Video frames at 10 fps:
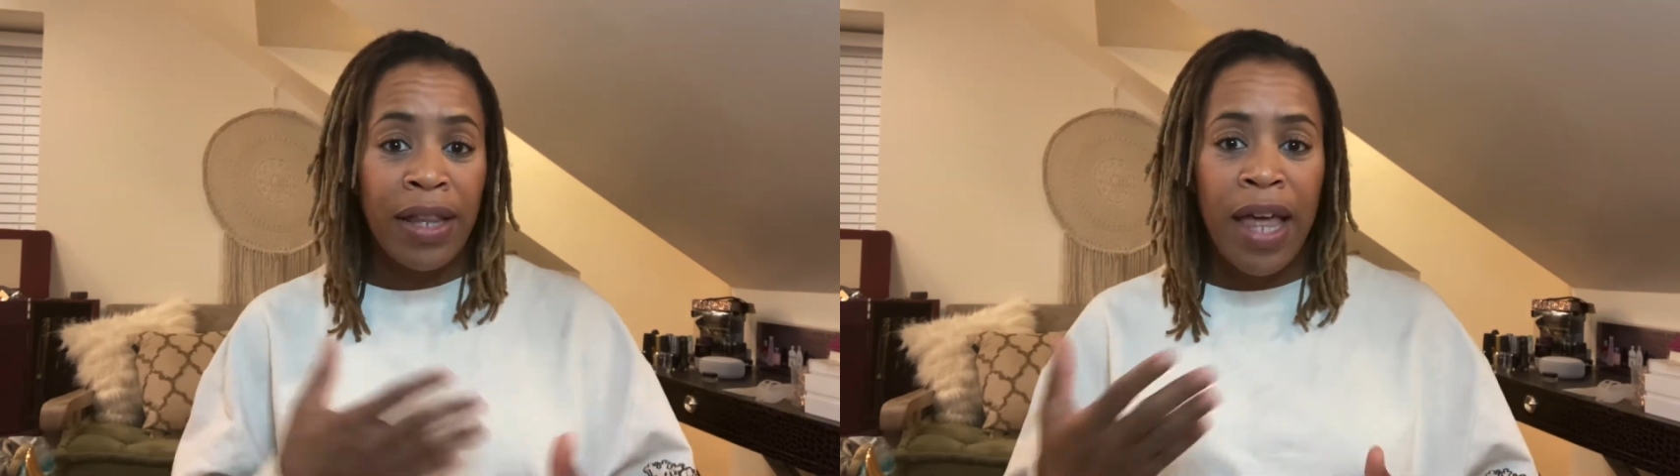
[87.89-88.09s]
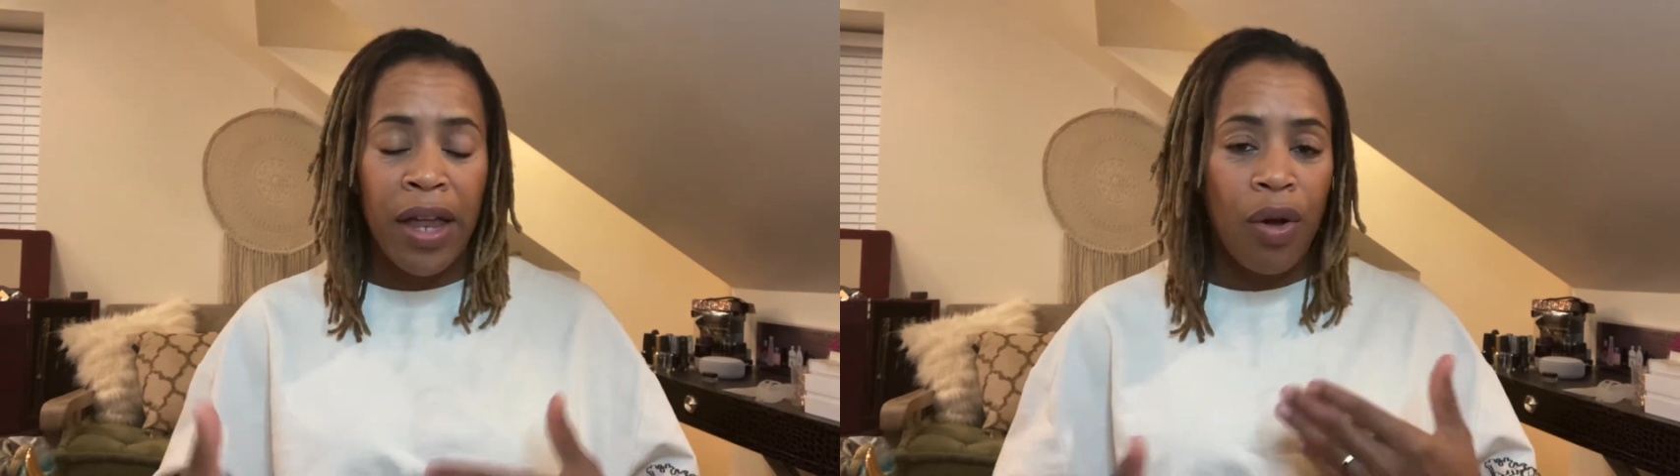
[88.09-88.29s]

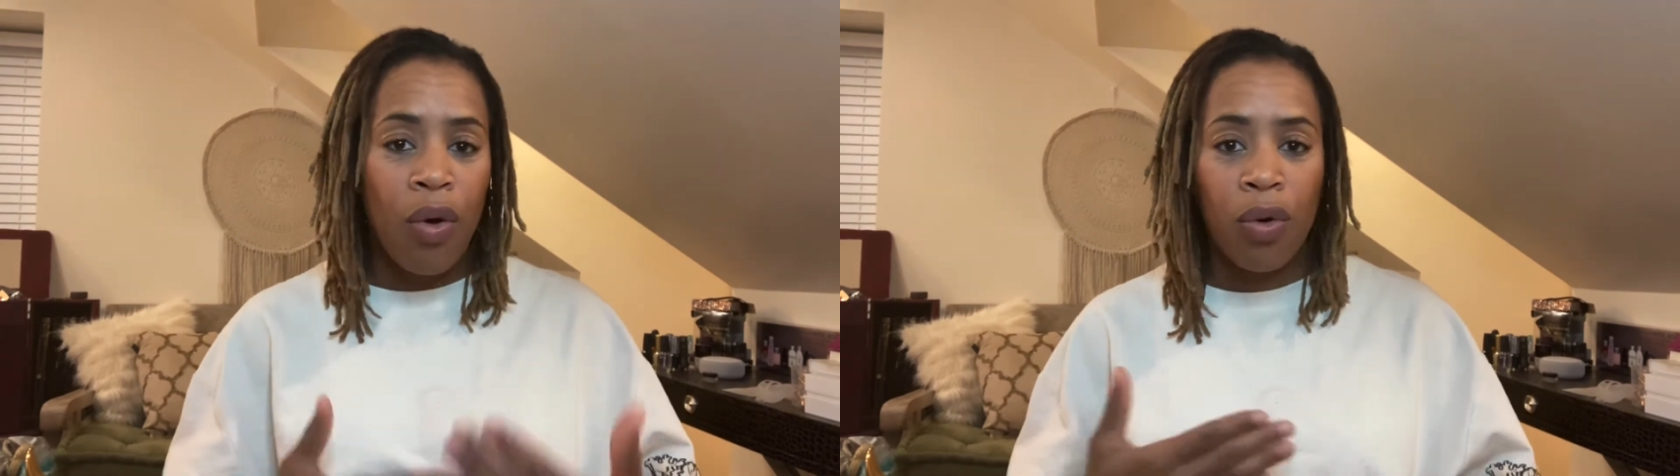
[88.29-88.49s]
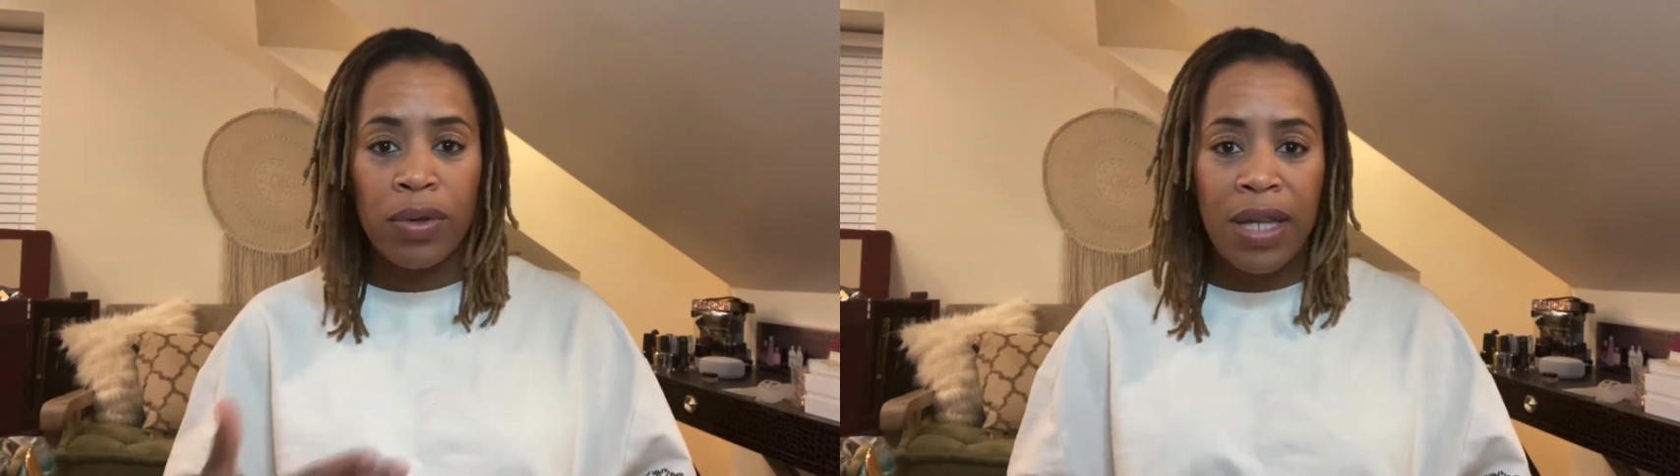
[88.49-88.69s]
that
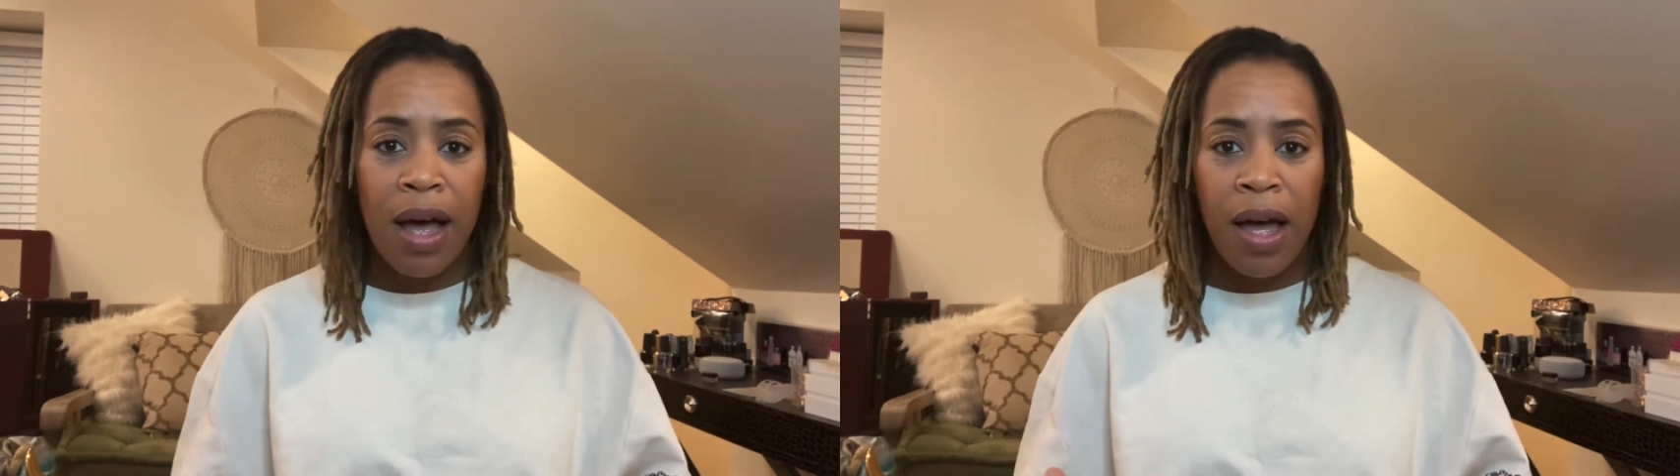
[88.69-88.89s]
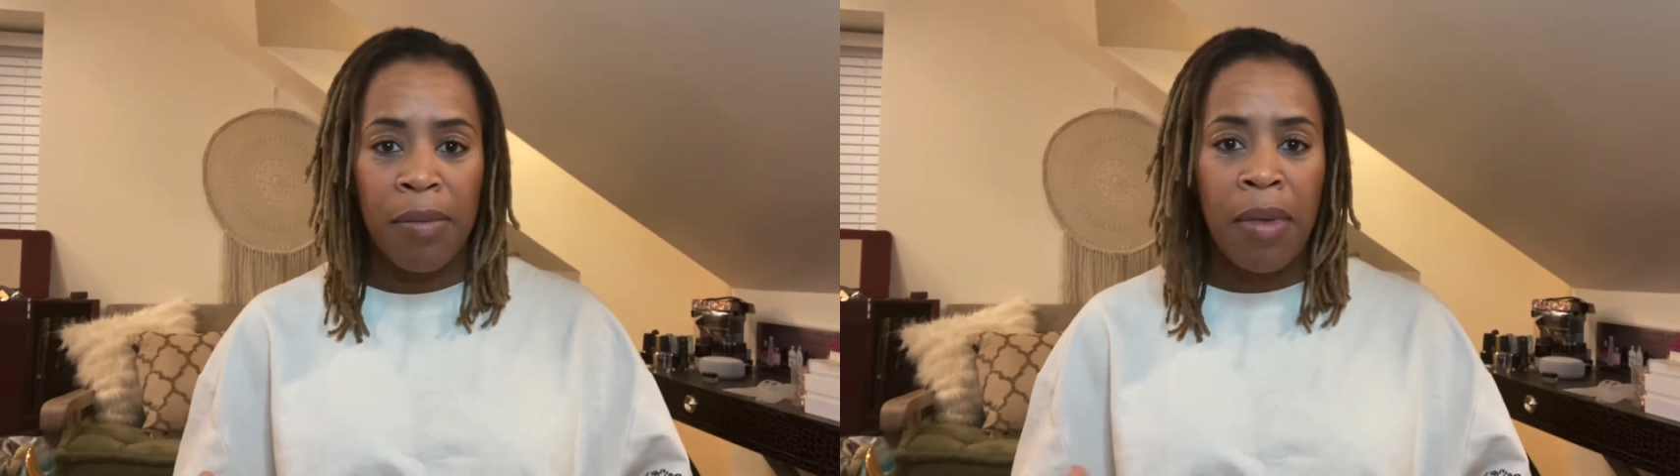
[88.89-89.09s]
whole
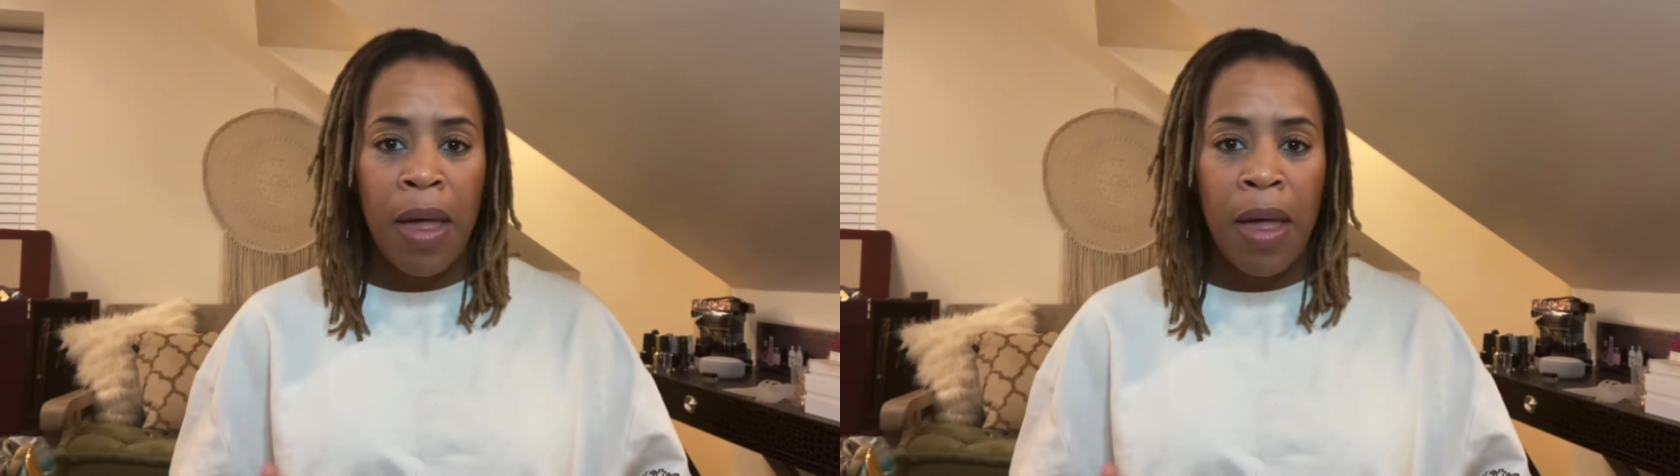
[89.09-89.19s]
time.